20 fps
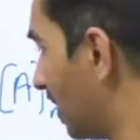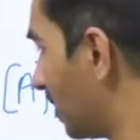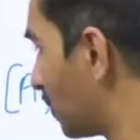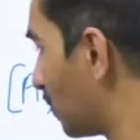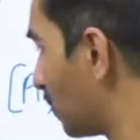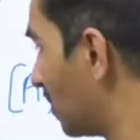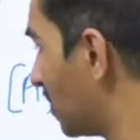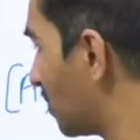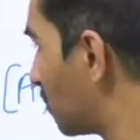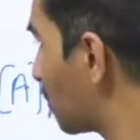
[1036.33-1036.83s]

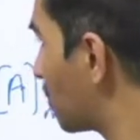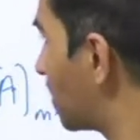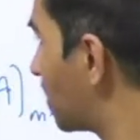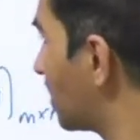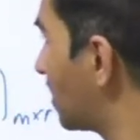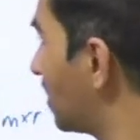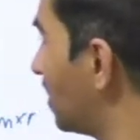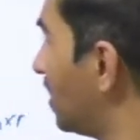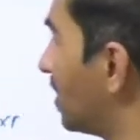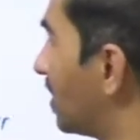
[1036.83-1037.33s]
So this was
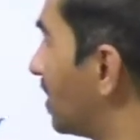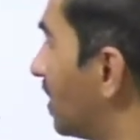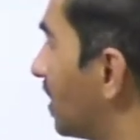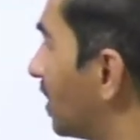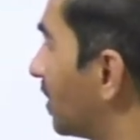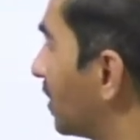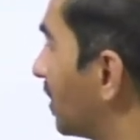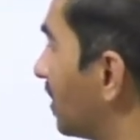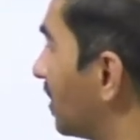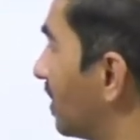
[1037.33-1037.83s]
just an
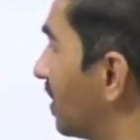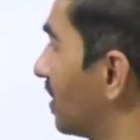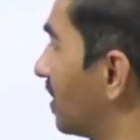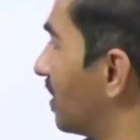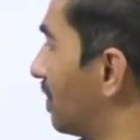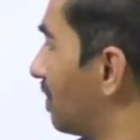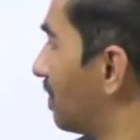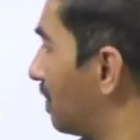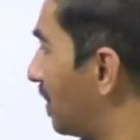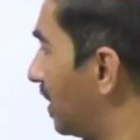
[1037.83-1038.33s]
introduction.
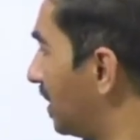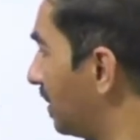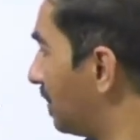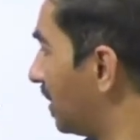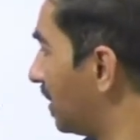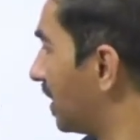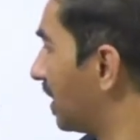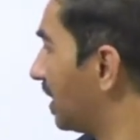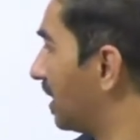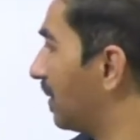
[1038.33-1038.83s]

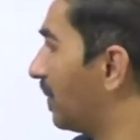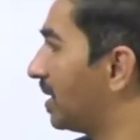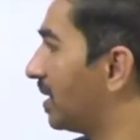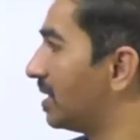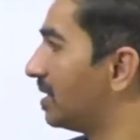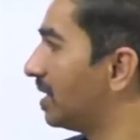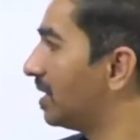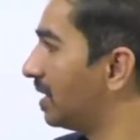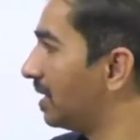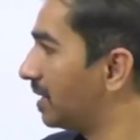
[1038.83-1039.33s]
Multiplicative
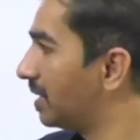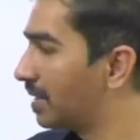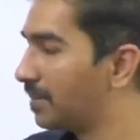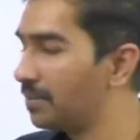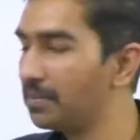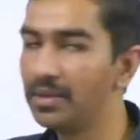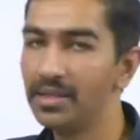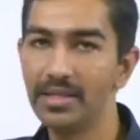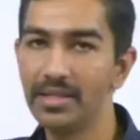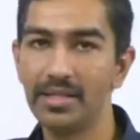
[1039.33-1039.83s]
identity in
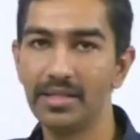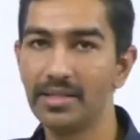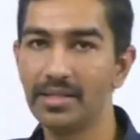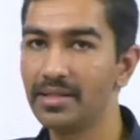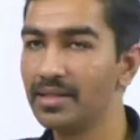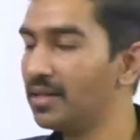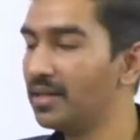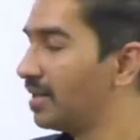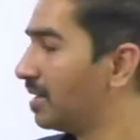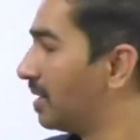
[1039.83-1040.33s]

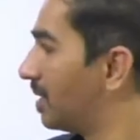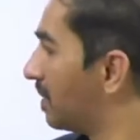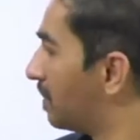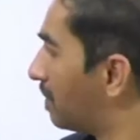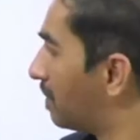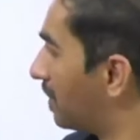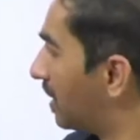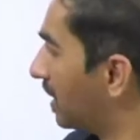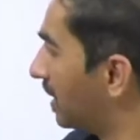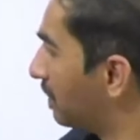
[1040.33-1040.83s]
numbers,
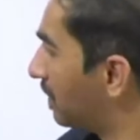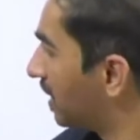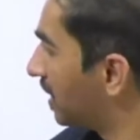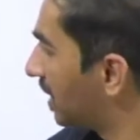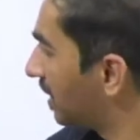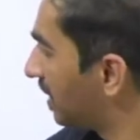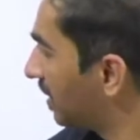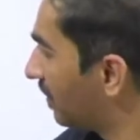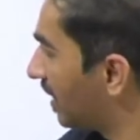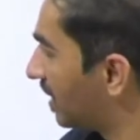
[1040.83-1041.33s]

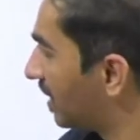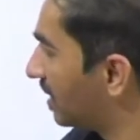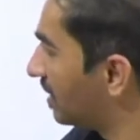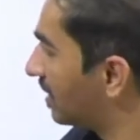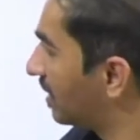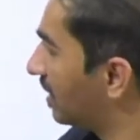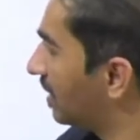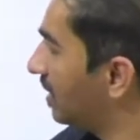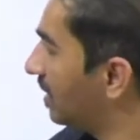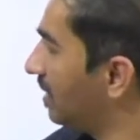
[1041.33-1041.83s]
multiplicative
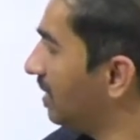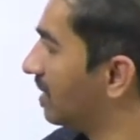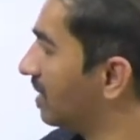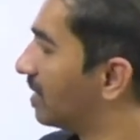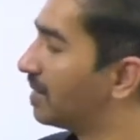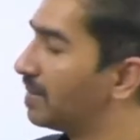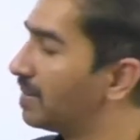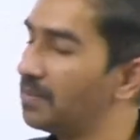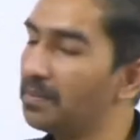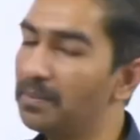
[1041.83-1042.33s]
identity in
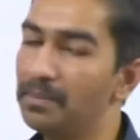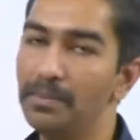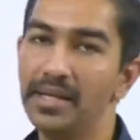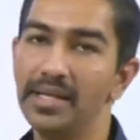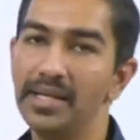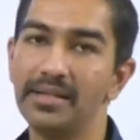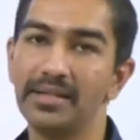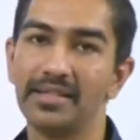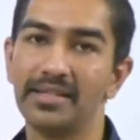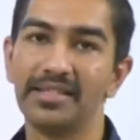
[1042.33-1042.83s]

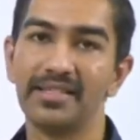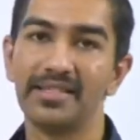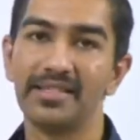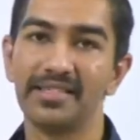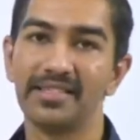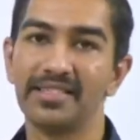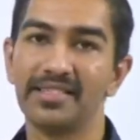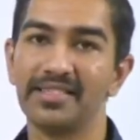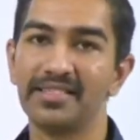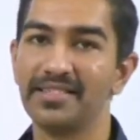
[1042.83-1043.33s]

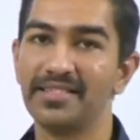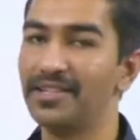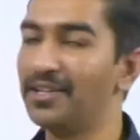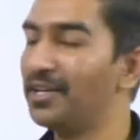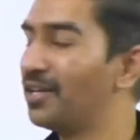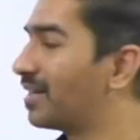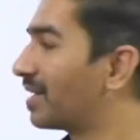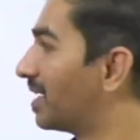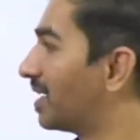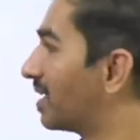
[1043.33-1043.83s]
matrix.
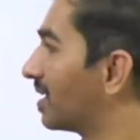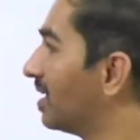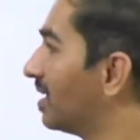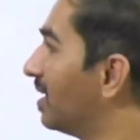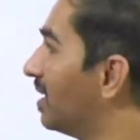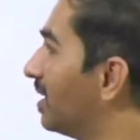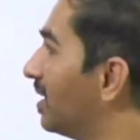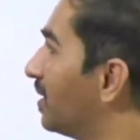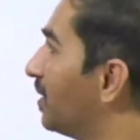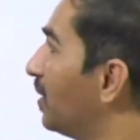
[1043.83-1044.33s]
Alright,
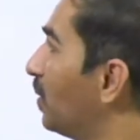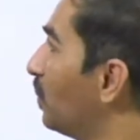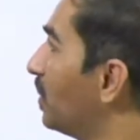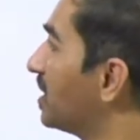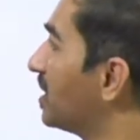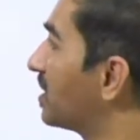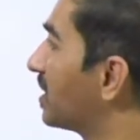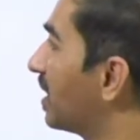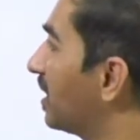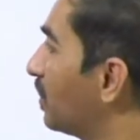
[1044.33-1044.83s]
now
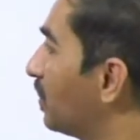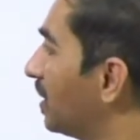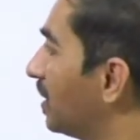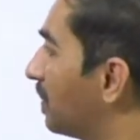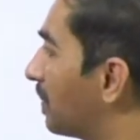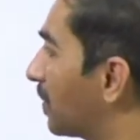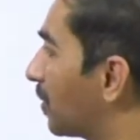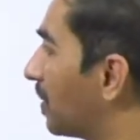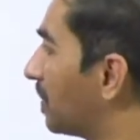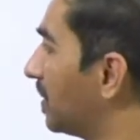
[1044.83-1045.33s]
we'll start with
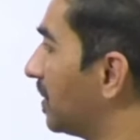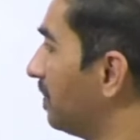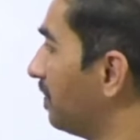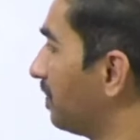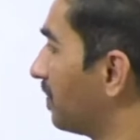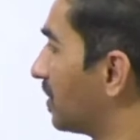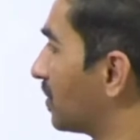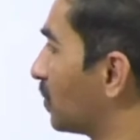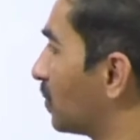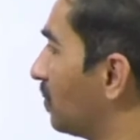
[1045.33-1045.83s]
the problem.
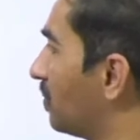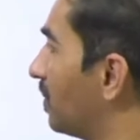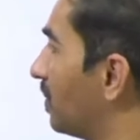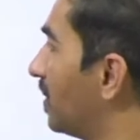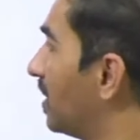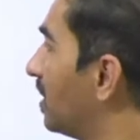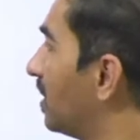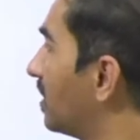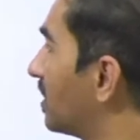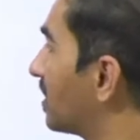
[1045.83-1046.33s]
So we
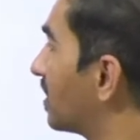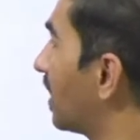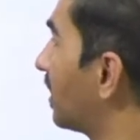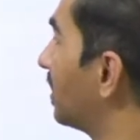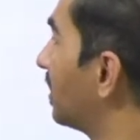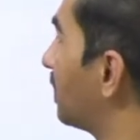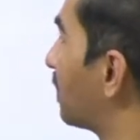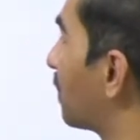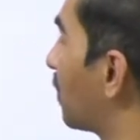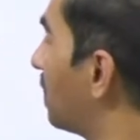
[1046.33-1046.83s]
will
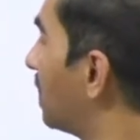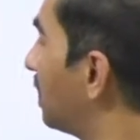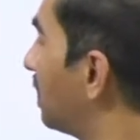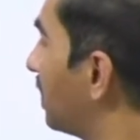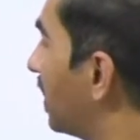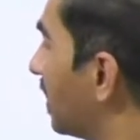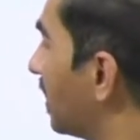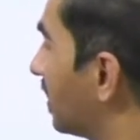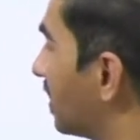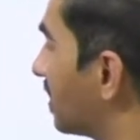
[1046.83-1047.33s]
start the
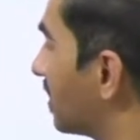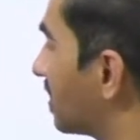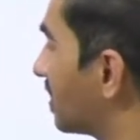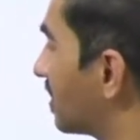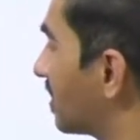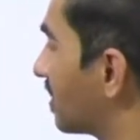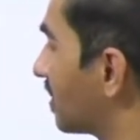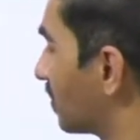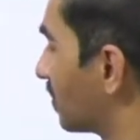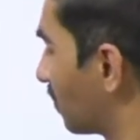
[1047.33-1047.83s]
problem like this.
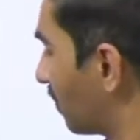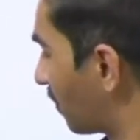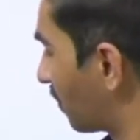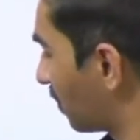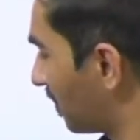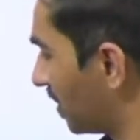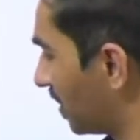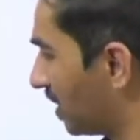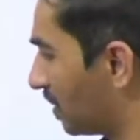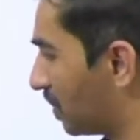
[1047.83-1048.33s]
So
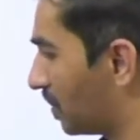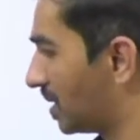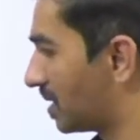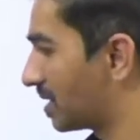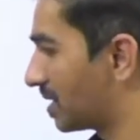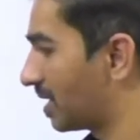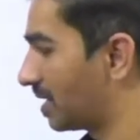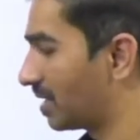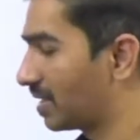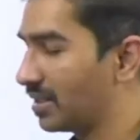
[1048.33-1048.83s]
from here we'll
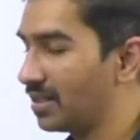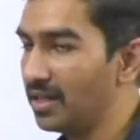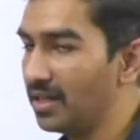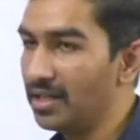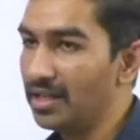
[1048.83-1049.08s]
start.